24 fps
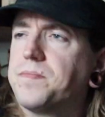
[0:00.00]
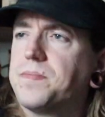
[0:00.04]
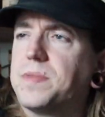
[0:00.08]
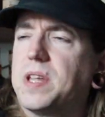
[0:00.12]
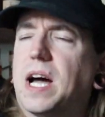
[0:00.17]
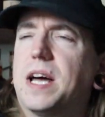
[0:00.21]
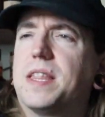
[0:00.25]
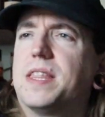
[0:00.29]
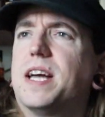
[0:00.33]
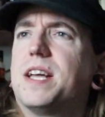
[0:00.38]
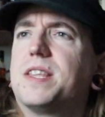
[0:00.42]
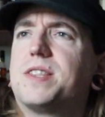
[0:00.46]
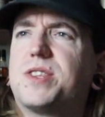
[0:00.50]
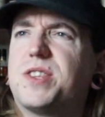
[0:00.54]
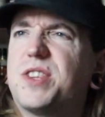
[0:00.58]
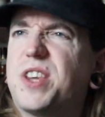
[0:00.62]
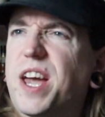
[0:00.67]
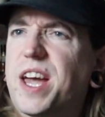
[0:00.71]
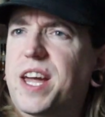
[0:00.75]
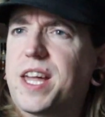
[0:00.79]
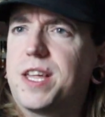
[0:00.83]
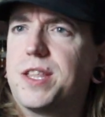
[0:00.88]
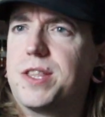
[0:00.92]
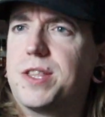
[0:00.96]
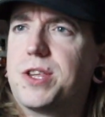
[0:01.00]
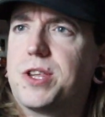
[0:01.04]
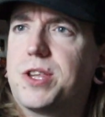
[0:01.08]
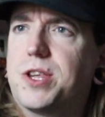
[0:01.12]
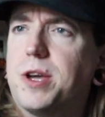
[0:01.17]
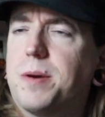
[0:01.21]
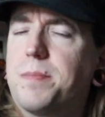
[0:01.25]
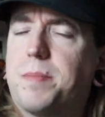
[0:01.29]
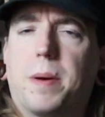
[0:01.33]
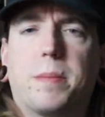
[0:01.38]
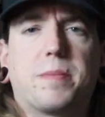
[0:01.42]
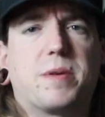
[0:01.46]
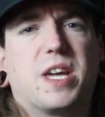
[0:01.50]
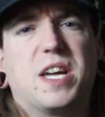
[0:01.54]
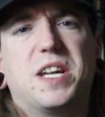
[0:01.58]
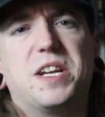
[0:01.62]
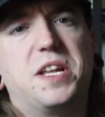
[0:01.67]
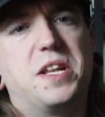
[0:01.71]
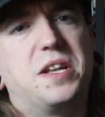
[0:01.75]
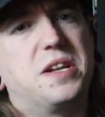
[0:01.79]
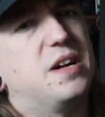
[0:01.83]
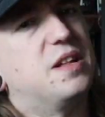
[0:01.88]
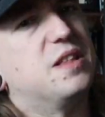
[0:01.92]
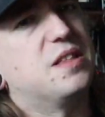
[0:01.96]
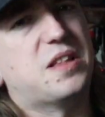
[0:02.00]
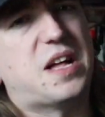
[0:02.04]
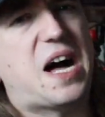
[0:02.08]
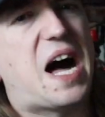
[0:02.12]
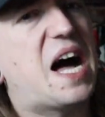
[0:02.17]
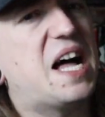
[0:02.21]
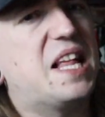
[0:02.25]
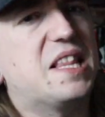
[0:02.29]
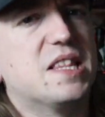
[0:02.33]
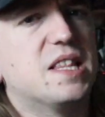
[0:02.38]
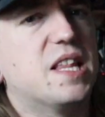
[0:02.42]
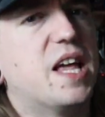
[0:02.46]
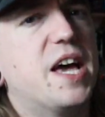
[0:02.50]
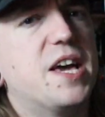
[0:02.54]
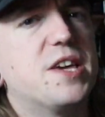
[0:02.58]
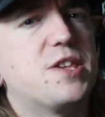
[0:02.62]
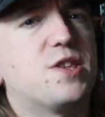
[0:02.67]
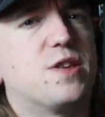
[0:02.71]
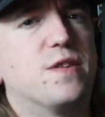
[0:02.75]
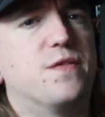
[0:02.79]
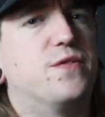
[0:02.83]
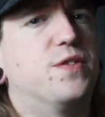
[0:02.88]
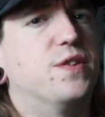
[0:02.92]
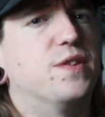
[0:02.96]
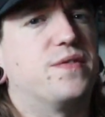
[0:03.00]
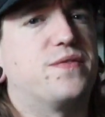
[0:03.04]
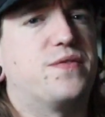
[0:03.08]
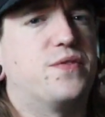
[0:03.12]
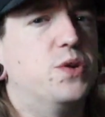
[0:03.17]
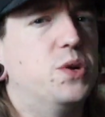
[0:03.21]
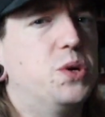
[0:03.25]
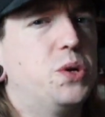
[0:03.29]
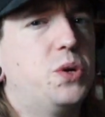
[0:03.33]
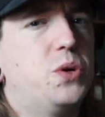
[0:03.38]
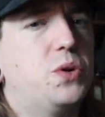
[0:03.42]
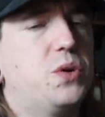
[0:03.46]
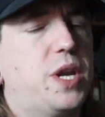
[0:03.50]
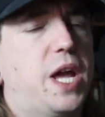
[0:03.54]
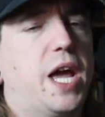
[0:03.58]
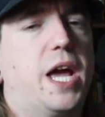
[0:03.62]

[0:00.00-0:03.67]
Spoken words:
On that second sip, I'm getting a lot less of the fruit